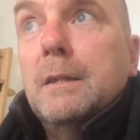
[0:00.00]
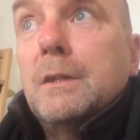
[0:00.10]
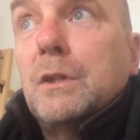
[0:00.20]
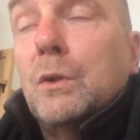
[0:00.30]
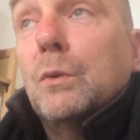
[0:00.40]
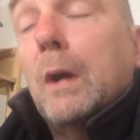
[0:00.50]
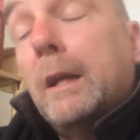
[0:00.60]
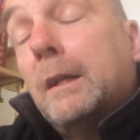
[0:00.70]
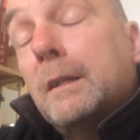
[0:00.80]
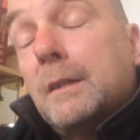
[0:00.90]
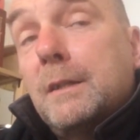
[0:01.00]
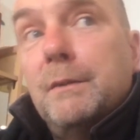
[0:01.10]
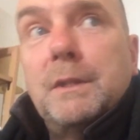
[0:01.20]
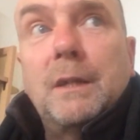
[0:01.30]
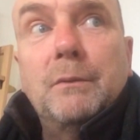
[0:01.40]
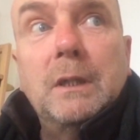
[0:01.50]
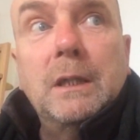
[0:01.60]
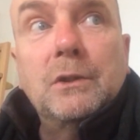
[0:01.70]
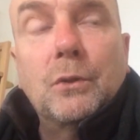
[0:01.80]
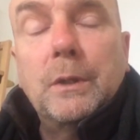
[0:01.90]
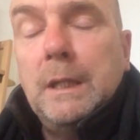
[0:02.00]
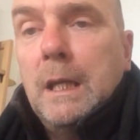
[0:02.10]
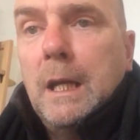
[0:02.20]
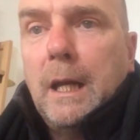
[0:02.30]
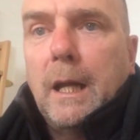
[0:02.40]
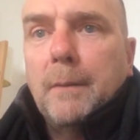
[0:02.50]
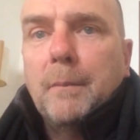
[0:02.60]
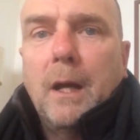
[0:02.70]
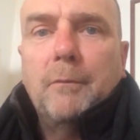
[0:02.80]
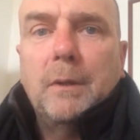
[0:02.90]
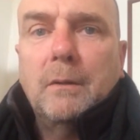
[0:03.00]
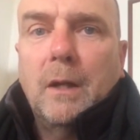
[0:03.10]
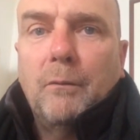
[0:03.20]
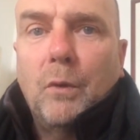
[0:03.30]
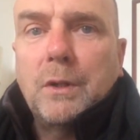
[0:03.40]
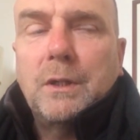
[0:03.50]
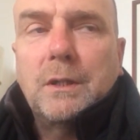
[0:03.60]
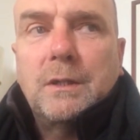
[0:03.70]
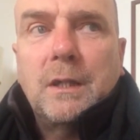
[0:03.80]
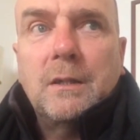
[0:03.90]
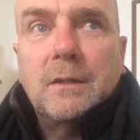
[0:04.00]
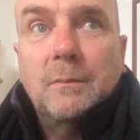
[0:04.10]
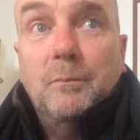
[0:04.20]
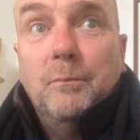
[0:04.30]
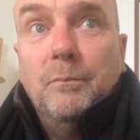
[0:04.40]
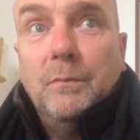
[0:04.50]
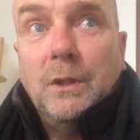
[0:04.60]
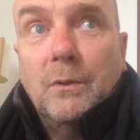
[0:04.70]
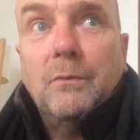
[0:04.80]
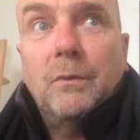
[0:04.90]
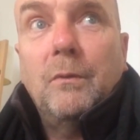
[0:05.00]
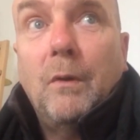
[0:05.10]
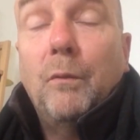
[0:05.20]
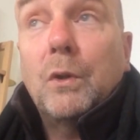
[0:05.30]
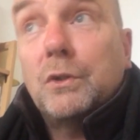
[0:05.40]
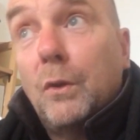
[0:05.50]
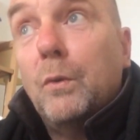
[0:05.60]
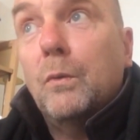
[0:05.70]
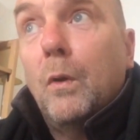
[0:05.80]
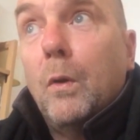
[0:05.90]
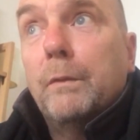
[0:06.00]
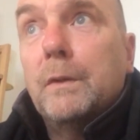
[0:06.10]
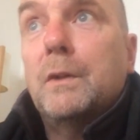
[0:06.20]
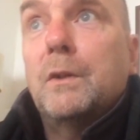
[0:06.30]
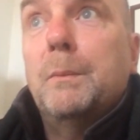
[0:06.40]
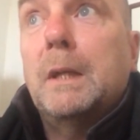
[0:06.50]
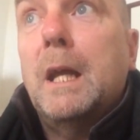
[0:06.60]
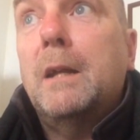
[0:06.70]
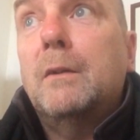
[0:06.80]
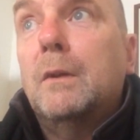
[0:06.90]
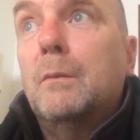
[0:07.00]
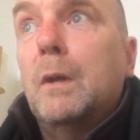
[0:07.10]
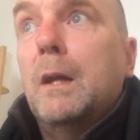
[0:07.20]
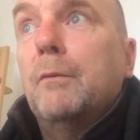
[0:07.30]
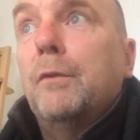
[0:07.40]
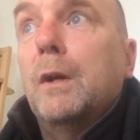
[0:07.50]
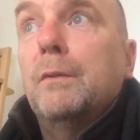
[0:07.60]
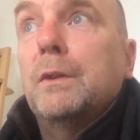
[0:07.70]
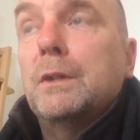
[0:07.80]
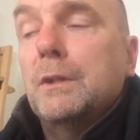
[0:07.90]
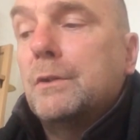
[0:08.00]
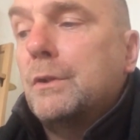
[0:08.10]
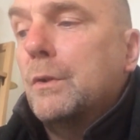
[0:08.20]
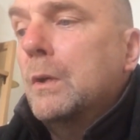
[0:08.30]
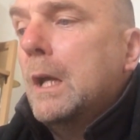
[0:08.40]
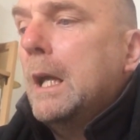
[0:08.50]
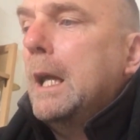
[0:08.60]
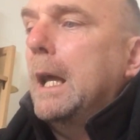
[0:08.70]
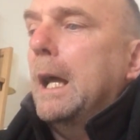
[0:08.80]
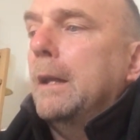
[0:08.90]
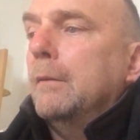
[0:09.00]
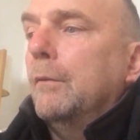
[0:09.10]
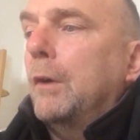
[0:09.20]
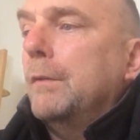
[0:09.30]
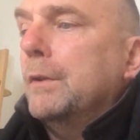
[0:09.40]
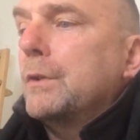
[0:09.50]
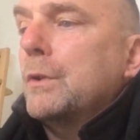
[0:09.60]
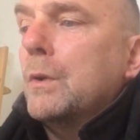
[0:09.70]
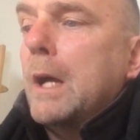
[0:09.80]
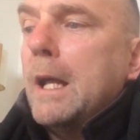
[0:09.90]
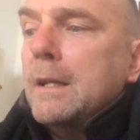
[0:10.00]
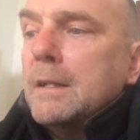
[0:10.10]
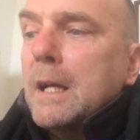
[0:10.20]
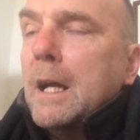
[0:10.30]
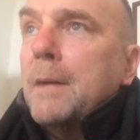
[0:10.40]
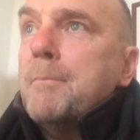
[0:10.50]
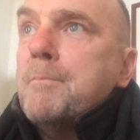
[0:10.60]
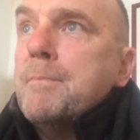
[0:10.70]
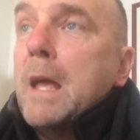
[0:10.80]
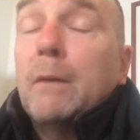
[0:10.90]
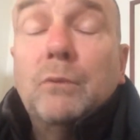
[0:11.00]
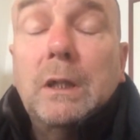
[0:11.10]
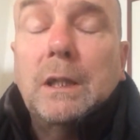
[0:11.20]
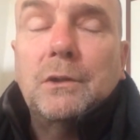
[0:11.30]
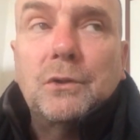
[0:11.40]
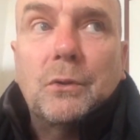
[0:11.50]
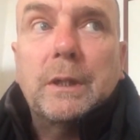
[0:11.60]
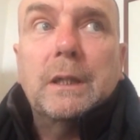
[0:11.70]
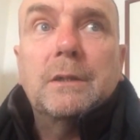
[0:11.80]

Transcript: So and it's a series I really enjoy. Um, I've been I've watched it since the you know I've watched the whole all of it since it began uh, five or six years ago, and five years ago, and um, and really enjoyed